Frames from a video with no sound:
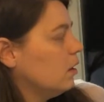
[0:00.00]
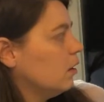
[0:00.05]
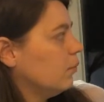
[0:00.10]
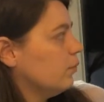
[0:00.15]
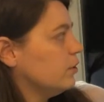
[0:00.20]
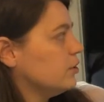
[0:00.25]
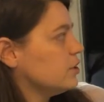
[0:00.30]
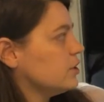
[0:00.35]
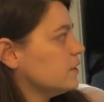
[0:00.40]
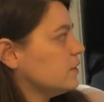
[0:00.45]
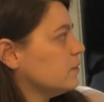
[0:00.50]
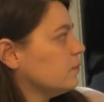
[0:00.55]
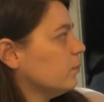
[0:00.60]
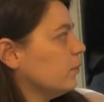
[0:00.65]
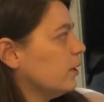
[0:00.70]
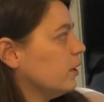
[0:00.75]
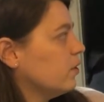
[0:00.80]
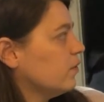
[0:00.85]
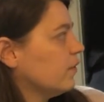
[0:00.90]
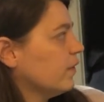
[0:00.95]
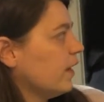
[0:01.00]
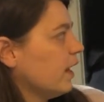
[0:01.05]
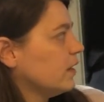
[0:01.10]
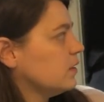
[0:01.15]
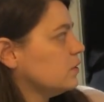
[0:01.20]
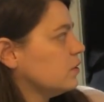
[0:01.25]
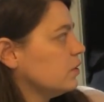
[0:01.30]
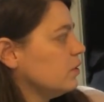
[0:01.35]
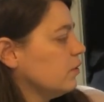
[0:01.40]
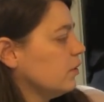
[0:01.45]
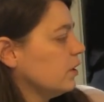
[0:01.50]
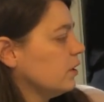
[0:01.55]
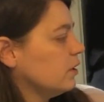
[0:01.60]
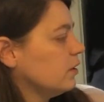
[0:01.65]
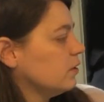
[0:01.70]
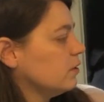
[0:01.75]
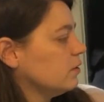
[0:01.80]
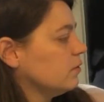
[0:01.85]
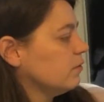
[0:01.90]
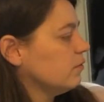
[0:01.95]
we just went over that so you can
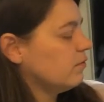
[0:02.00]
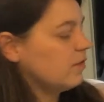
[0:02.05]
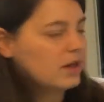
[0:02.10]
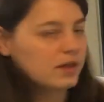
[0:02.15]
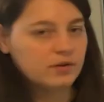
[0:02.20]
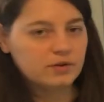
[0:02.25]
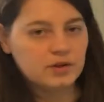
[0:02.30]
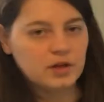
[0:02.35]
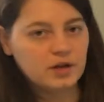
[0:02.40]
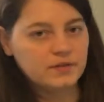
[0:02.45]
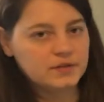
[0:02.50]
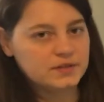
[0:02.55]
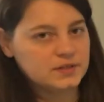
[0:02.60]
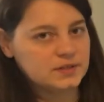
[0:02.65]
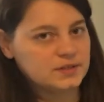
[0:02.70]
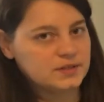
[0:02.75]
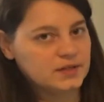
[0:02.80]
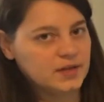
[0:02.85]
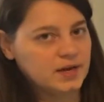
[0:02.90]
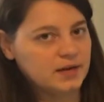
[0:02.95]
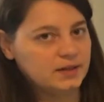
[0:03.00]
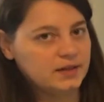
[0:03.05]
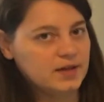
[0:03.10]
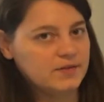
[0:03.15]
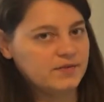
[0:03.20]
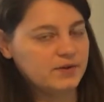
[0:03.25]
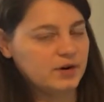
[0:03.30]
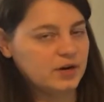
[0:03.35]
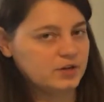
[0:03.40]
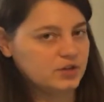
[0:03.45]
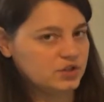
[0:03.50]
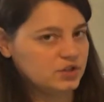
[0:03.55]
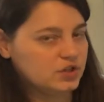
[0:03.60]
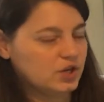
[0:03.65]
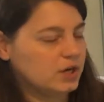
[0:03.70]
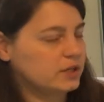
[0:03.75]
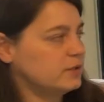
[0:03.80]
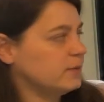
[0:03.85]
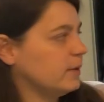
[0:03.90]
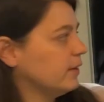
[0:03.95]
follow along. This is slide 11. I just
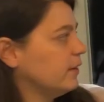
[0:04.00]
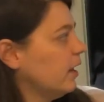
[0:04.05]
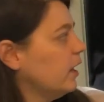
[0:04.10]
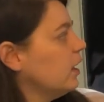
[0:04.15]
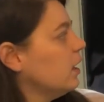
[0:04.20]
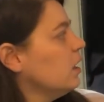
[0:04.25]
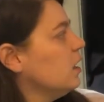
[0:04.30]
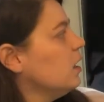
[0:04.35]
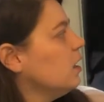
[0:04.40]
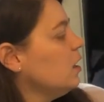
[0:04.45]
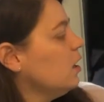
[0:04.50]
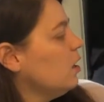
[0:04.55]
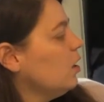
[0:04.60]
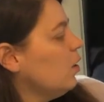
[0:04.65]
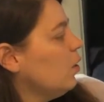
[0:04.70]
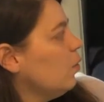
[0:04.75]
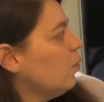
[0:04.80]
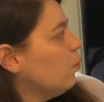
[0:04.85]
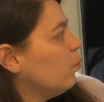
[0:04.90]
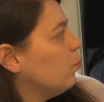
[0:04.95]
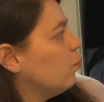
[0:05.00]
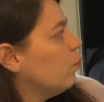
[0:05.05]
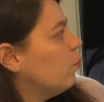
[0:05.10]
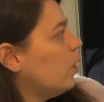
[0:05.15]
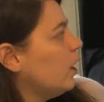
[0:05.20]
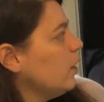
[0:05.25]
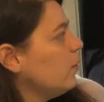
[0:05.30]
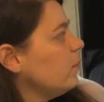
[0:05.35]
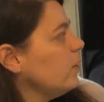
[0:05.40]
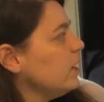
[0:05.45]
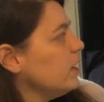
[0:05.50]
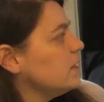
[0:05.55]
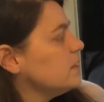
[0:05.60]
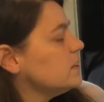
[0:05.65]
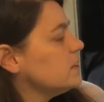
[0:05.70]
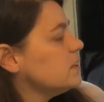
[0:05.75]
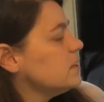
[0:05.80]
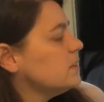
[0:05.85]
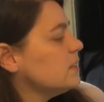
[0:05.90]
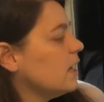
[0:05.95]
talked about that. What we
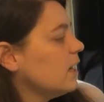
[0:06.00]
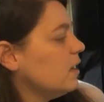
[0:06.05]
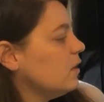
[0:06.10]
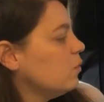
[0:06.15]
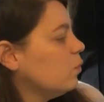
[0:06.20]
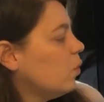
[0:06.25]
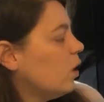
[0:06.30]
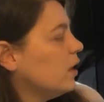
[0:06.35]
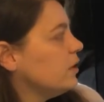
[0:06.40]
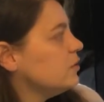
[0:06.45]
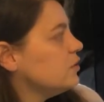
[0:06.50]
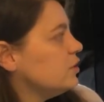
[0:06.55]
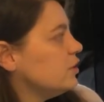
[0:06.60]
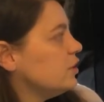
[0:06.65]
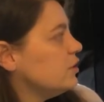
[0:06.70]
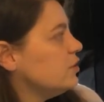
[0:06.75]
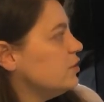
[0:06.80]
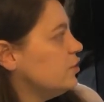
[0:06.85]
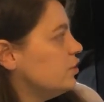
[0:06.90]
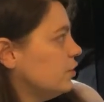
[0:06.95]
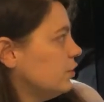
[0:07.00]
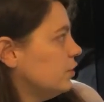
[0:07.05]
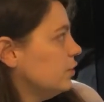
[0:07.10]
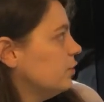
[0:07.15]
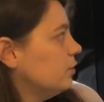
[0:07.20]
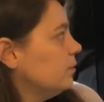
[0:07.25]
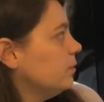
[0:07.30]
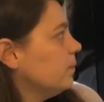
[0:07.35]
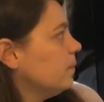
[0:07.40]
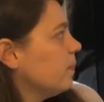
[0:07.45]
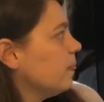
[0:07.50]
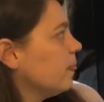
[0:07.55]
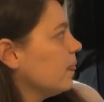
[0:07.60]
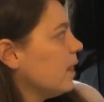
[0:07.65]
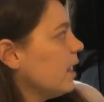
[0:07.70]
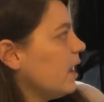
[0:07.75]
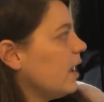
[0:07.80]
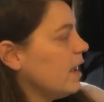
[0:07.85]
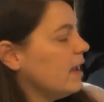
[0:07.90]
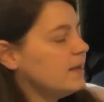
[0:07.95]
instead want to do
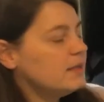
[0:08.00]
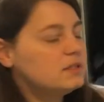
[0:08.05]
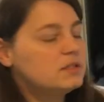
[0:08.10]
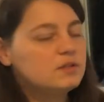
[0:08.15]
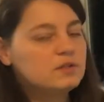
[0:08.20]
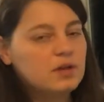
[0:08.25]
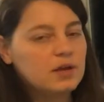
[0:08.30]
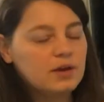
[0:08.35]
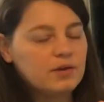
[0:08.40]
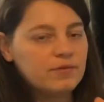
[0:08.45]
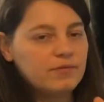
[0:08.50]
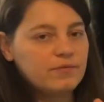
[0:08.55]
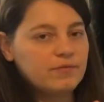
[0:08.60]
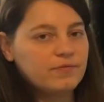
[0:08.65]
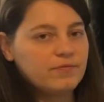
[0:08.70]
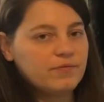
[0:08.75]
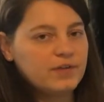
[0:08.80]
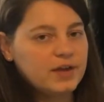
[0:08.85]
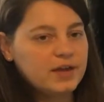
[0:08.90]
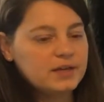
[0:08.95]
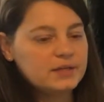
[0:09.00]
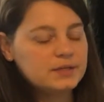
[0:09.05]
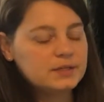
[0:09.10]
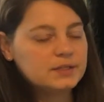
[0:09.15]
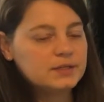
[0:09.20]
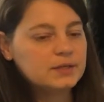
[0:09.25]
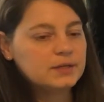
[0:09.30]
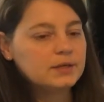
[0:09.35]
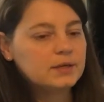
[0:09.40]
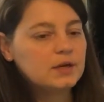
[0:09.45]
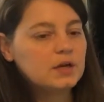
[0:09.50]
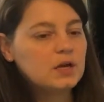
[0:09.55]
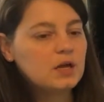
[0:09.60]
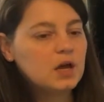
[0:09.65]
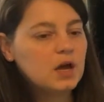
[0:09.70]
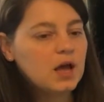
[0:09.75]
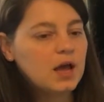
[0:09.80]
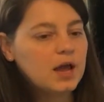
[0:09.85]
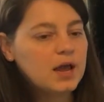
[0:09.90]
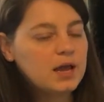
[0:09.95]
is fit
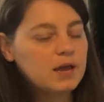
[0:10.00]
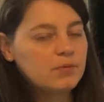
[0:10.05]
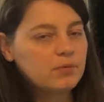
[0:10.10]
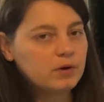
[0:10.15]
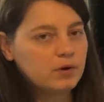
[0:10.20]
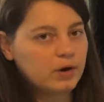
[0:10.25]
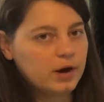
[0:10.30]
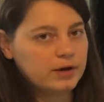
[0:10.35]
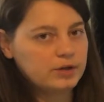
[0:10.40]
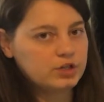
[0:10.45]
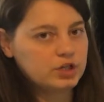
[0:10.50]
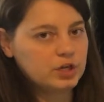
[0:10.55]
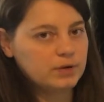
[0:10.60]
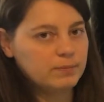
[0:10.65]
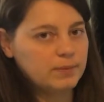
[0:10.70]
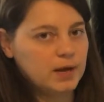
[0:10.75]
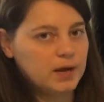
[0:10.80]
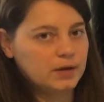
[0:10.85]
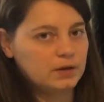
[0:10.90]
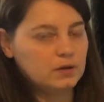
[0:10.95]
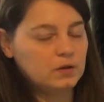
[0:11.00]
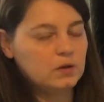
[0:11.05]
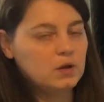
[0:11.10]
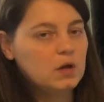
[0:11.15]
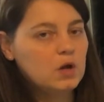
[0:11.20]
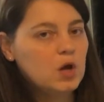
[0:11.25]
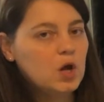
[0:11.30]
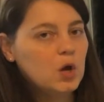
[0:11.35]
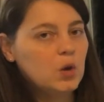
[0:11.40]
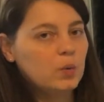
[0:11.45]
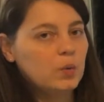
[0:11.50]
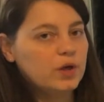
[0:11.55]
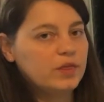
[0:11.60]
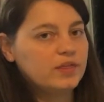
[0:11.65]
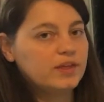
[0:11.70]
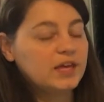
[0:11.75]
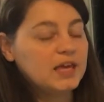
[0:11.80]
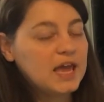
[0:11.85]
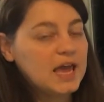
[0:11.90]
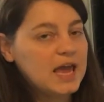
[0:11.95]
a regression model with
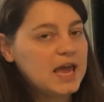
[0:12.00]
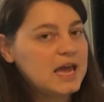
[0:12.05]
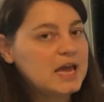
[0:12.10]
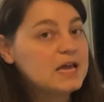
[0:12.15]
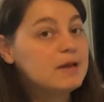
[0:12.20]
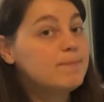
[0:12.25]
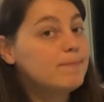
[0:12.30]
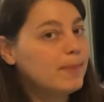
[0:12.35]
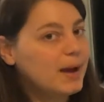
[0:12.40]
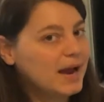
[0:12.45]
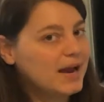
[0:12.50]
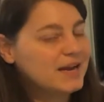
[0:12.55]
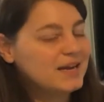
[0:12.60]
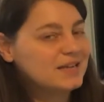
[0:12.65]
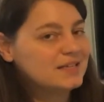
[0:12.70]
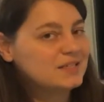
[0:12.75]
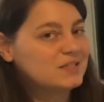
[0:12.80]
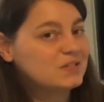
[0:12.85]
k-1